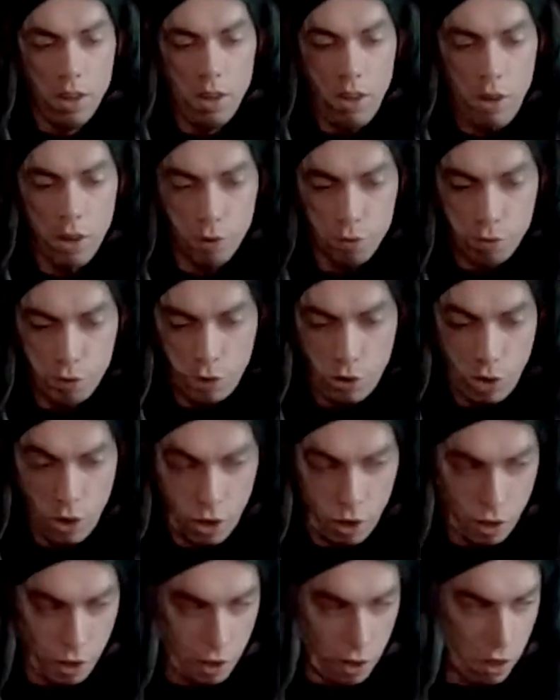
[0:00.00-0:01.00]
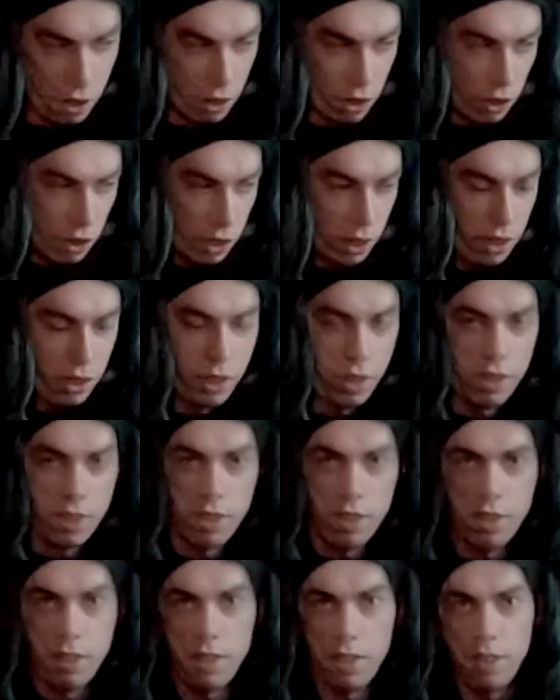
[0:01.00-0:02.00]
olive color,
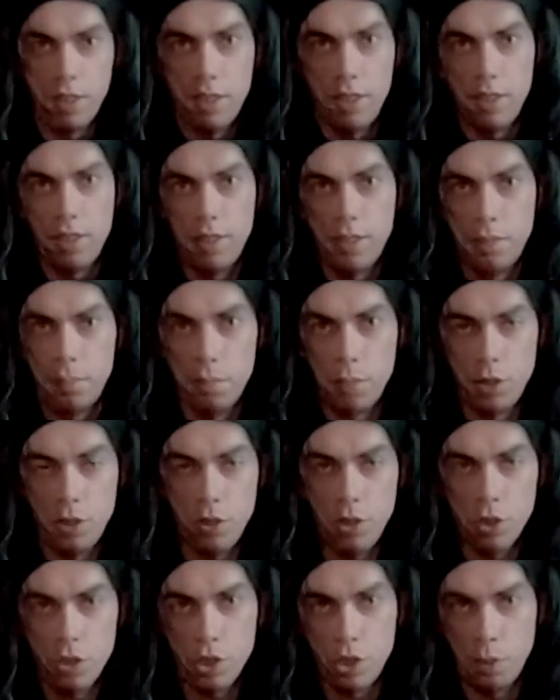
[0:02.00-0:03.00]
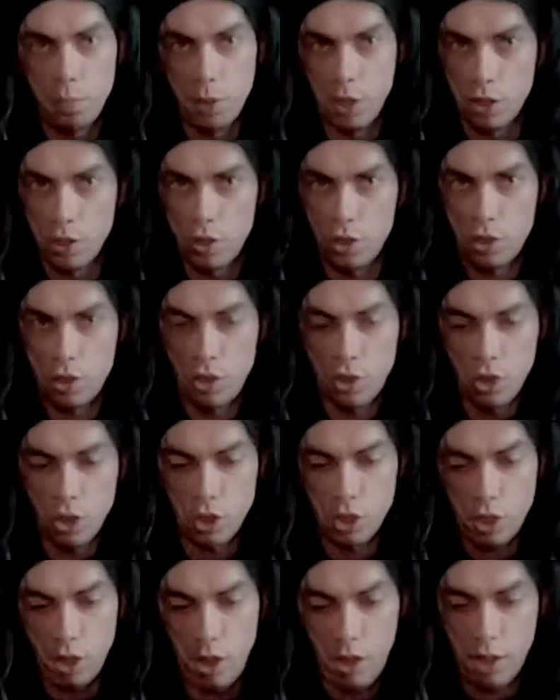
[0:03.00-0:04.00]
but not so much,
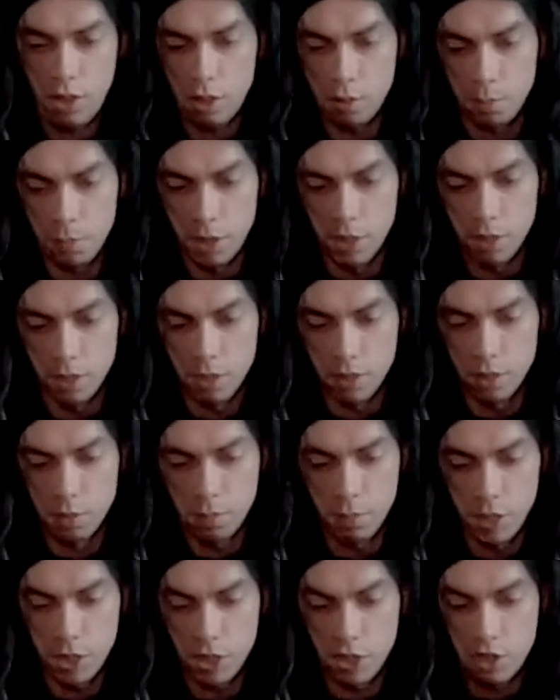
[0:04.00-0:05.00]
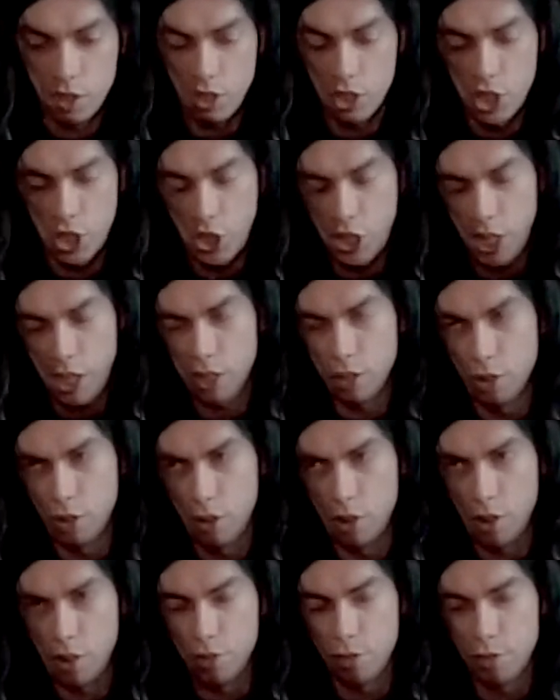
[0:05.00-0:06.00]
just a little bit, with a shadow
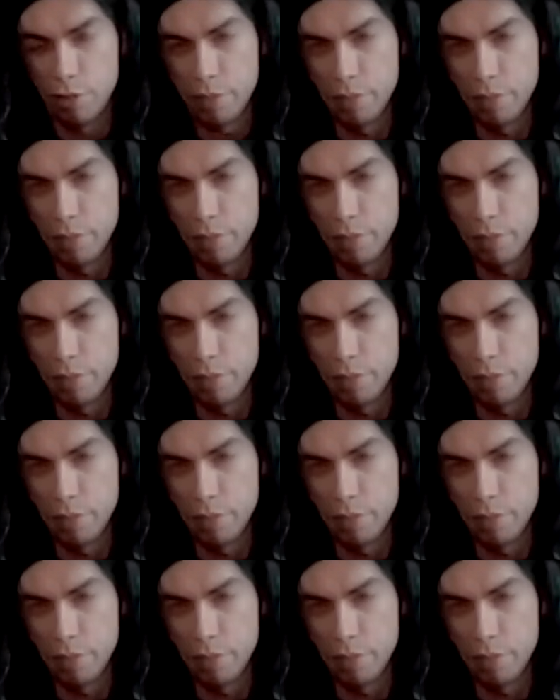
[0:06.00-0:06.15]
olive.